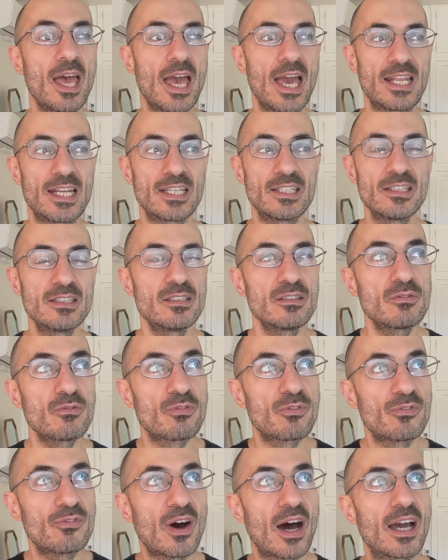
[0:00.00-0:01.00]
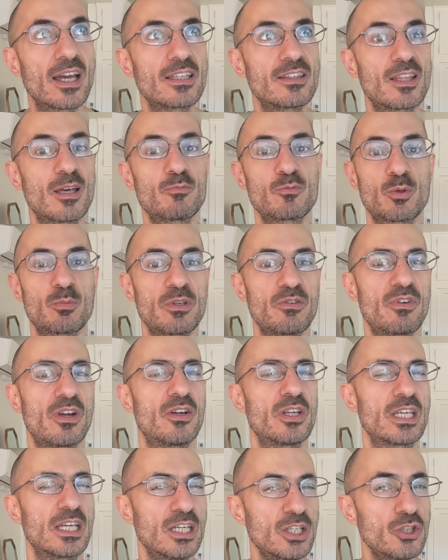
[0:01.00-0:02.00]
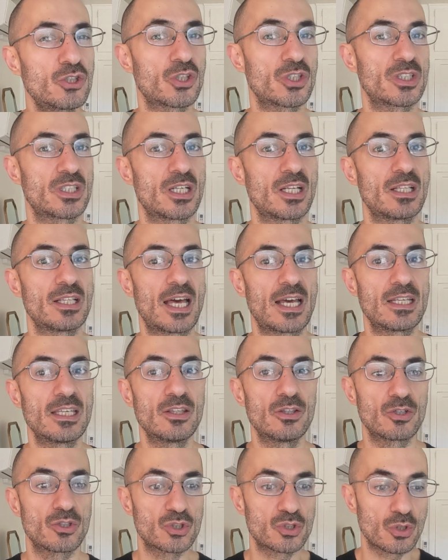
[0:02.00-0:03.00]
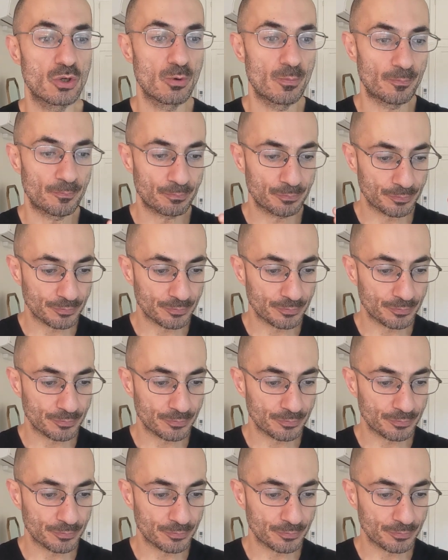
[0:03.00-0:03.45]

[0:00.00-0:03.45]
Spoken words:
And I didn't find them to be very interested in that either. So